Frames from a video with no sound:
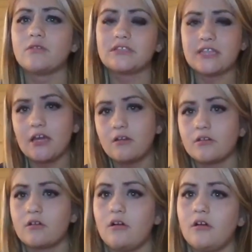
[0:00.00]
What's that on
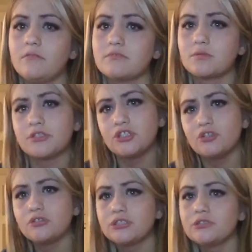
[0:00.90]
your arms? What did
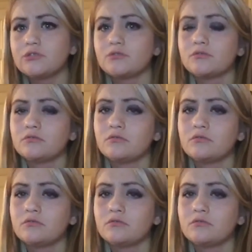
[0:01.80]
you do?